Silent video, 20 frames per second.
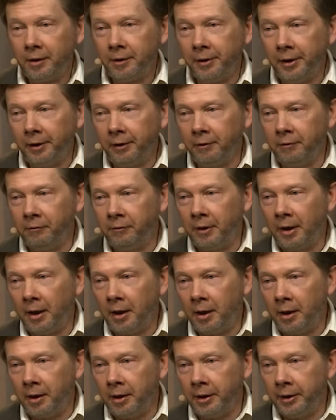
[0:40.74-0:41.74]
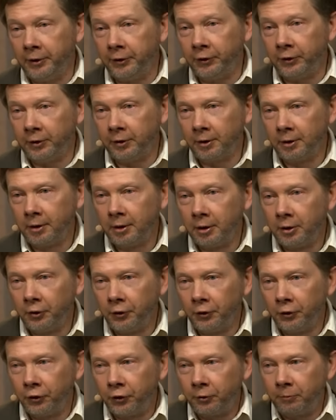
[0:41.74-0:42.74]
that arise
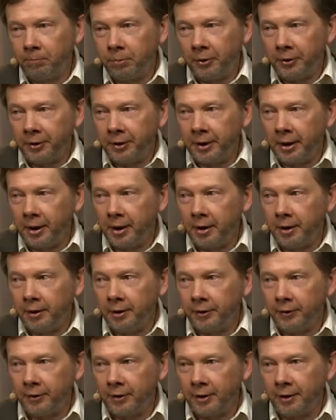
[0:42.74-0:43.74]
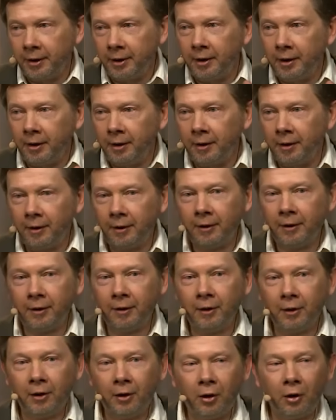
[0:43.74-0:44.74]
spontaneously
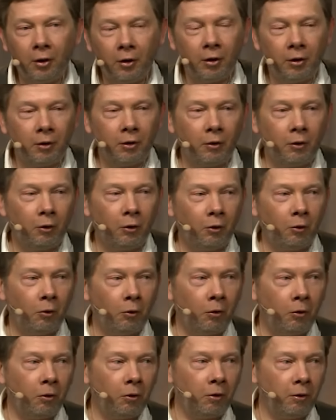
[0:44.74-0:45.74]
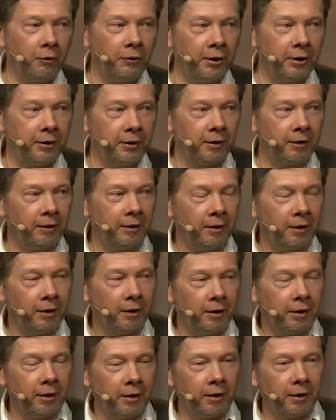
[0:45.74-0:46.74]
or that
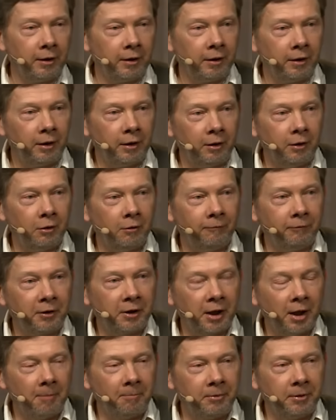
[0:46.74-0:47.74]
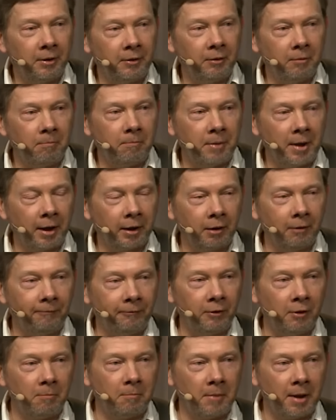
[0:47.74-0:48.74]
you've kept at the back
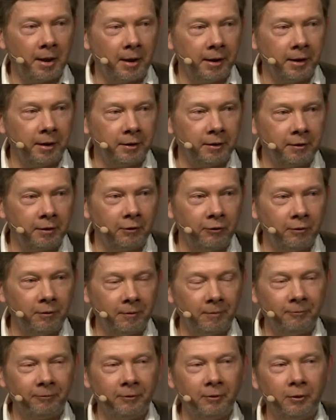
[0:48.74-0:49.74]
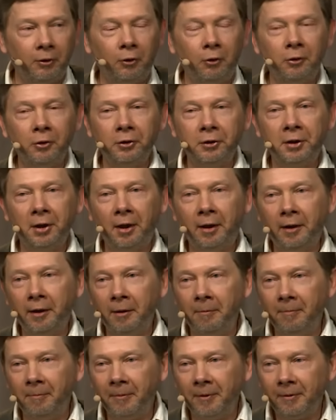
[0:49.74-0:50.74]
of your mind for a long
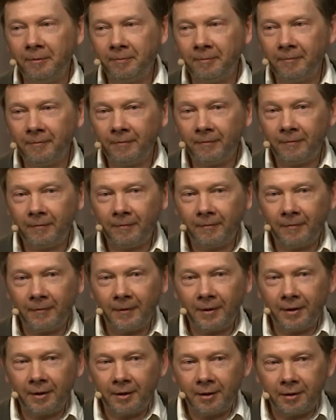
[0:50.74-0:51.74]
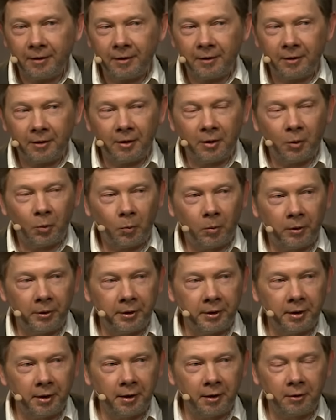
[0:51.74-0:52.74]
time,
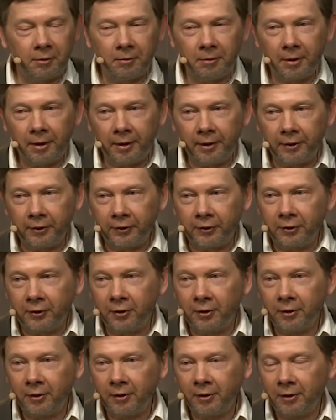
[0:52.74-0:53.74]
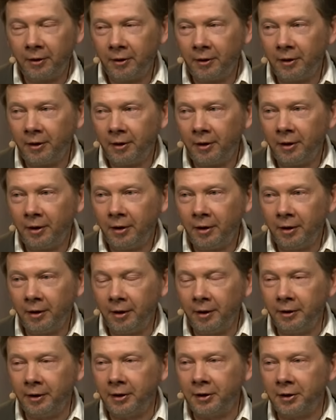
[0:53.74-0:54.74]
wanting to ask,
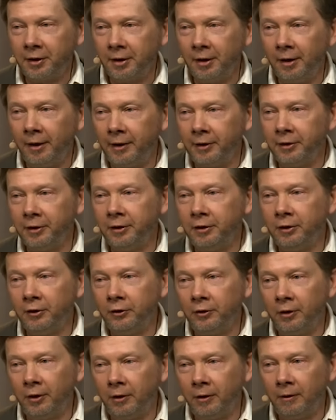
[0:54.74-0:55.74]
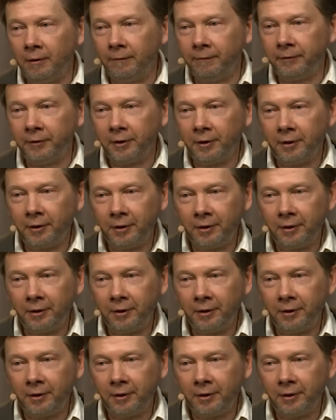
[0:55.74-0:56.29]
and it still hasn't dissolved.